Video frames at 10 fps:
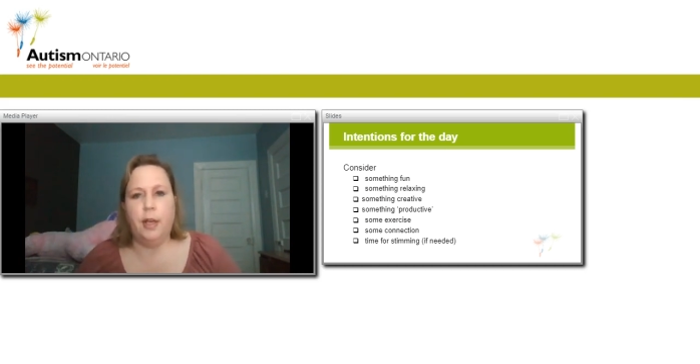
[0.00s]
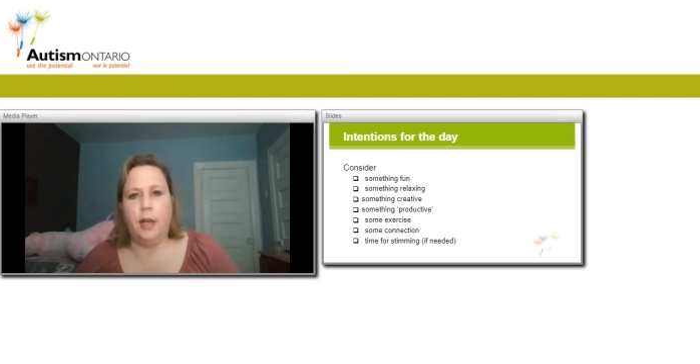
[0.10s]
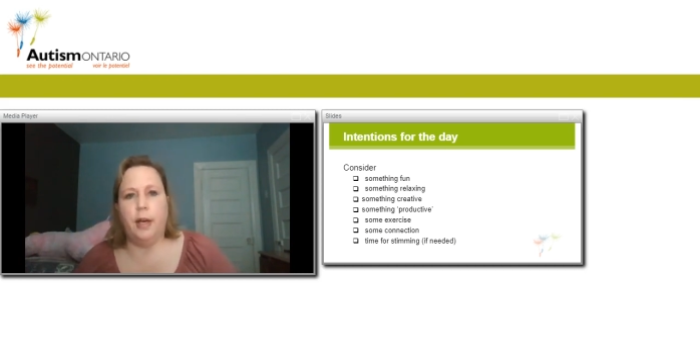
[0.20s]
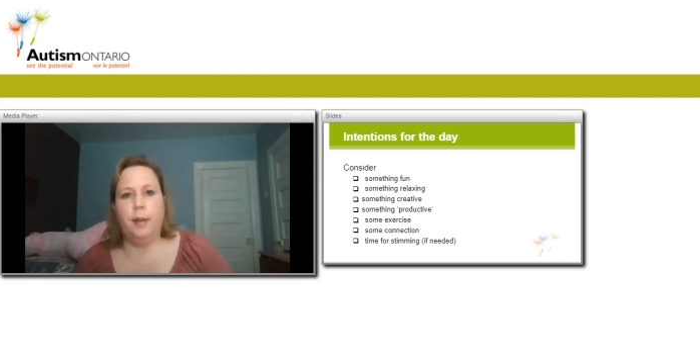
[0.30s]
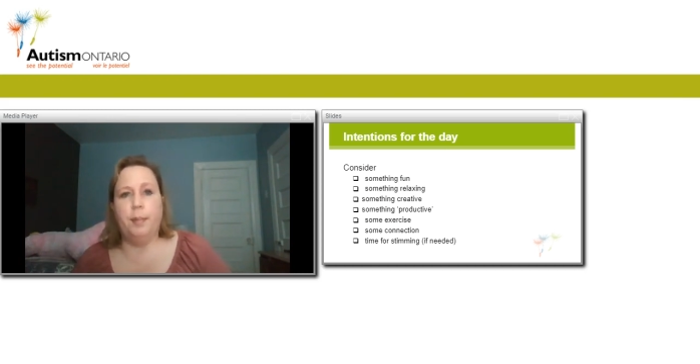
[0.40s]

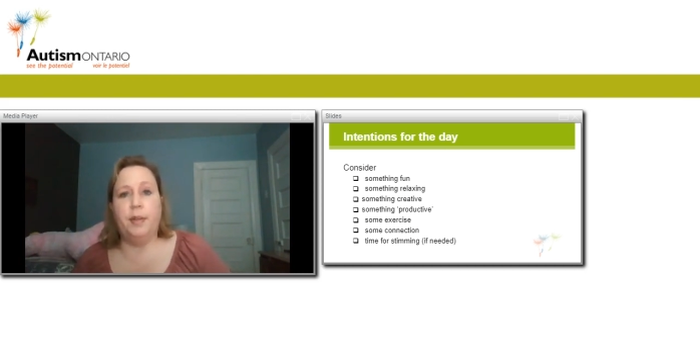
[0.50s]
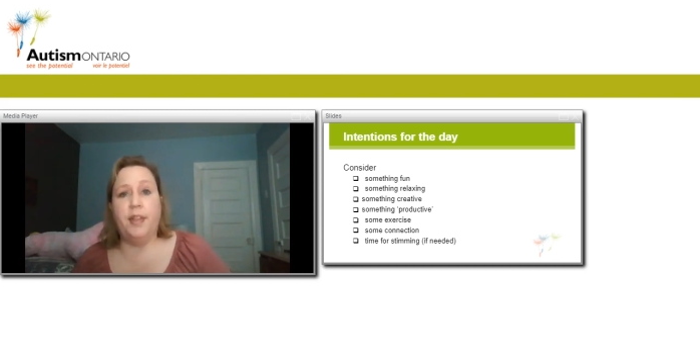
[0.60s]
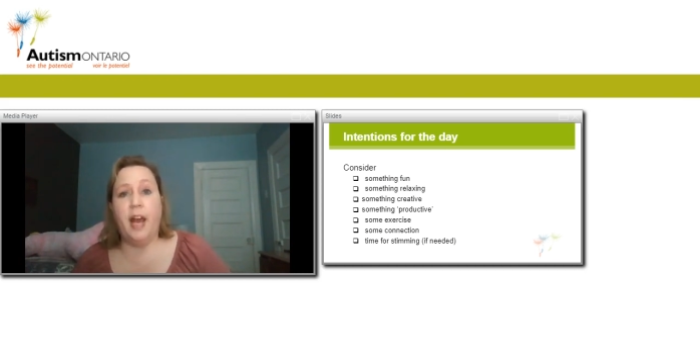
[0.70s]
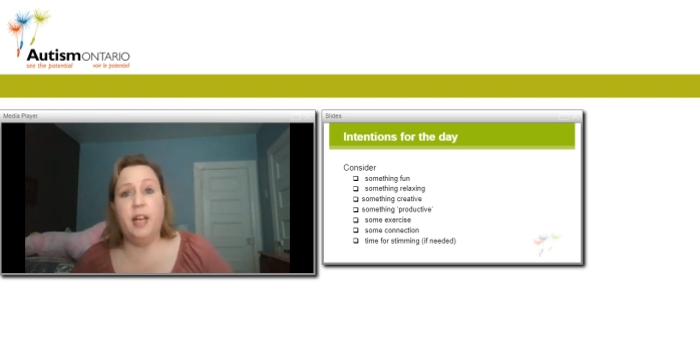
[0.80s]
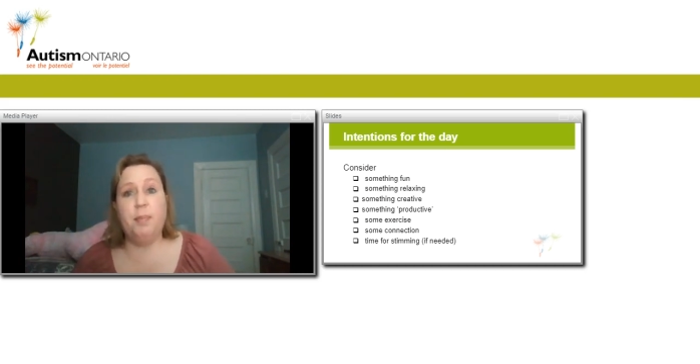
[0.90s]
and
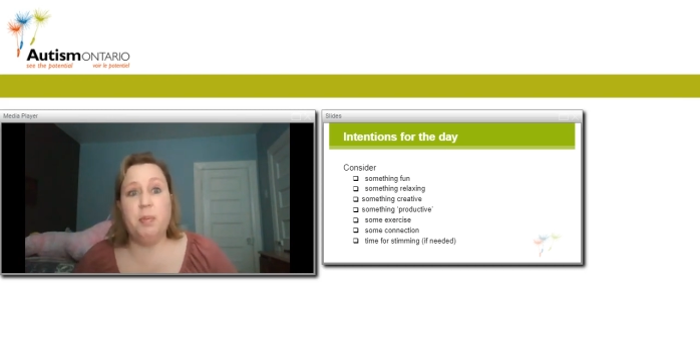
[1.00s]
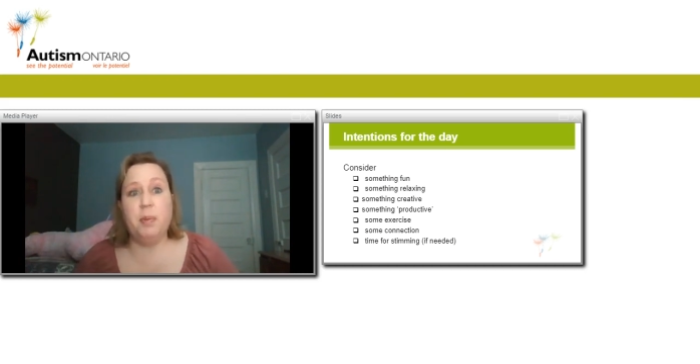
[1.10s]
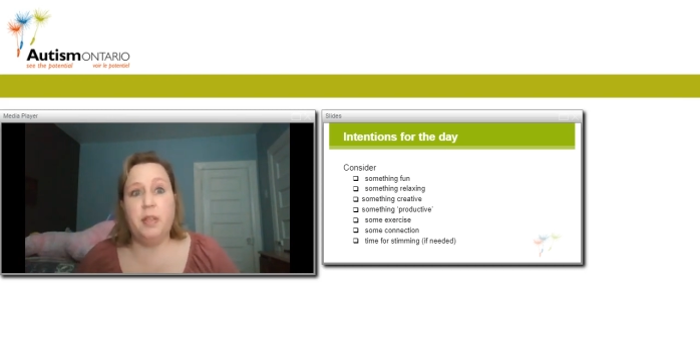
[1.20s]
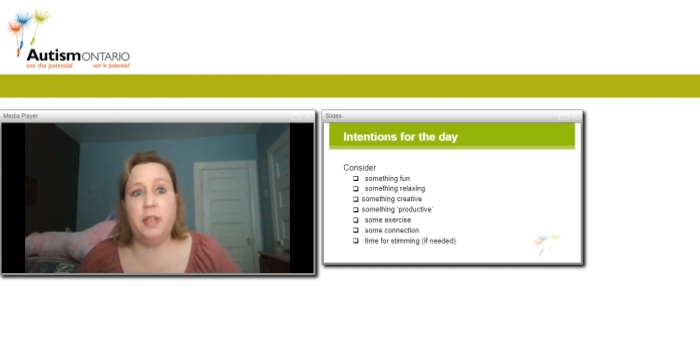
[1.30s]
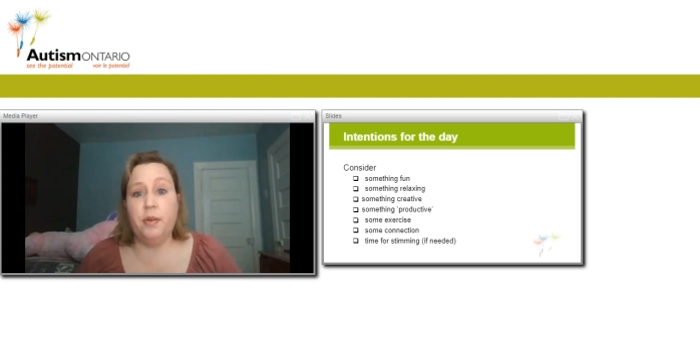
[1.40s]
that can
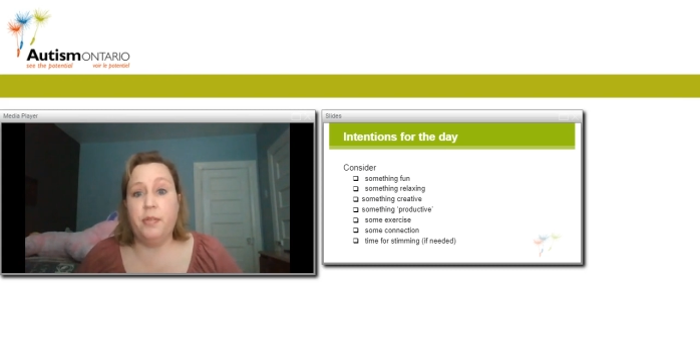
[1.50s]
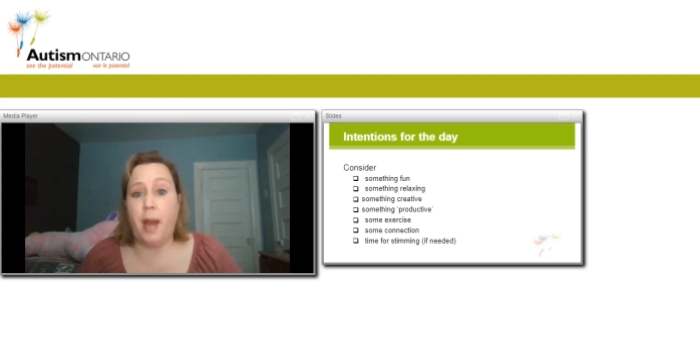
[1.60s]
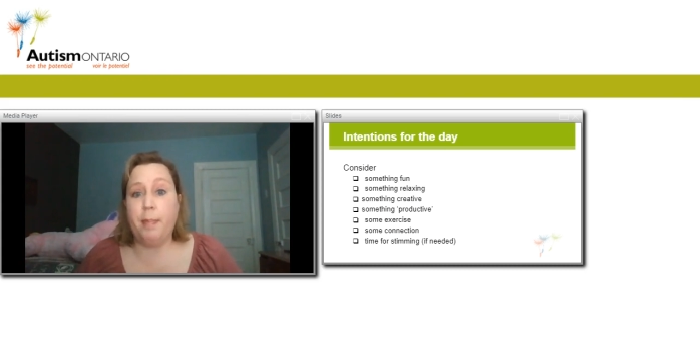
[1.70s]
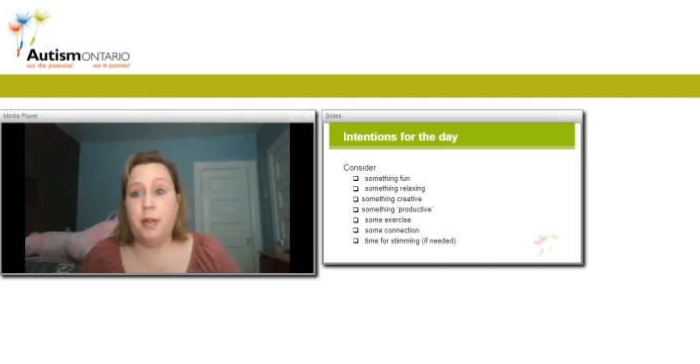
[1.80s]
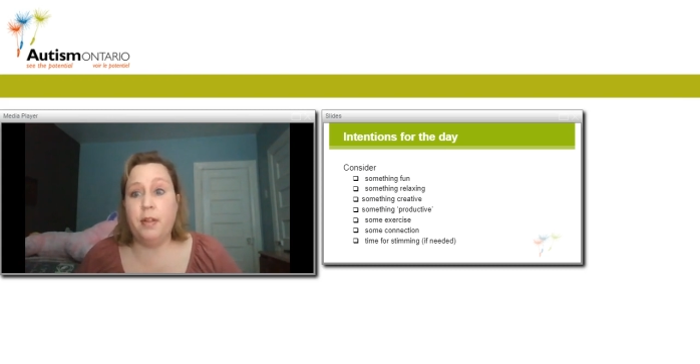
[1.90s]
be,
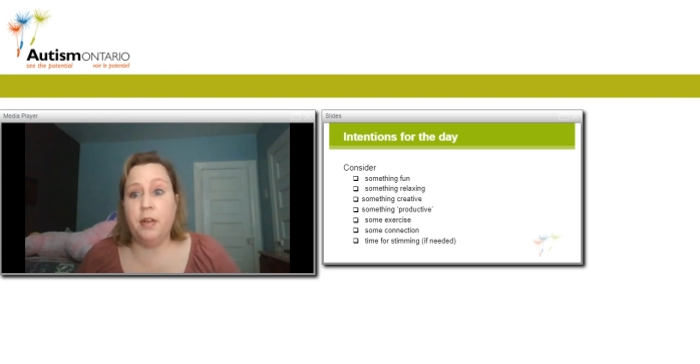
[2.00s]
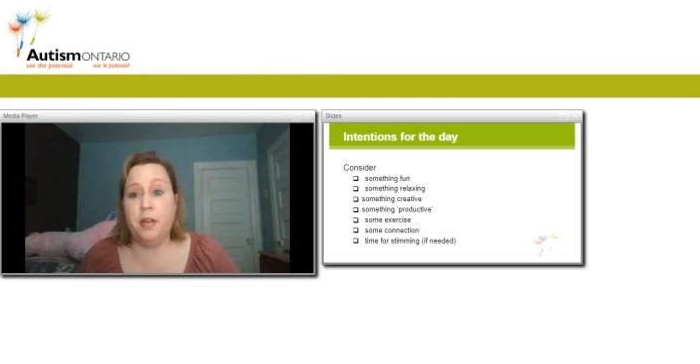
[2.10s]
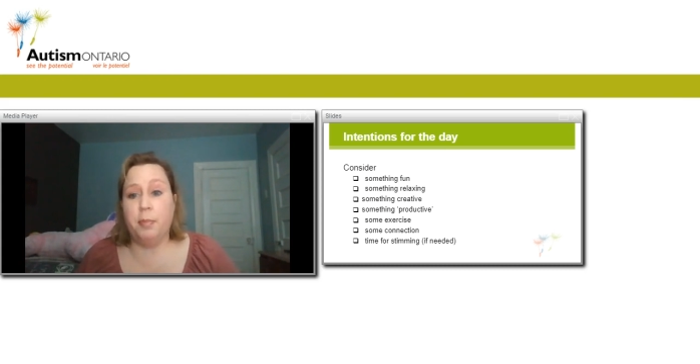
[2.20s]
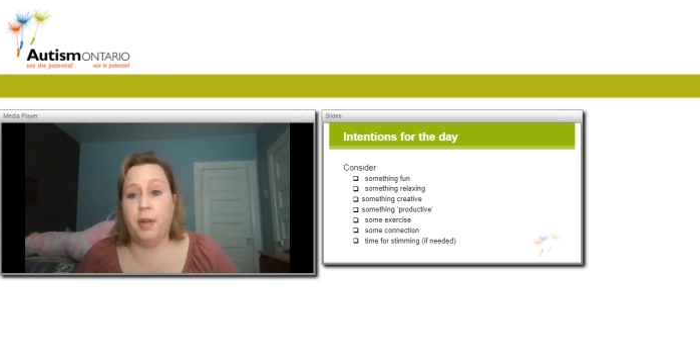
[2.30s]
your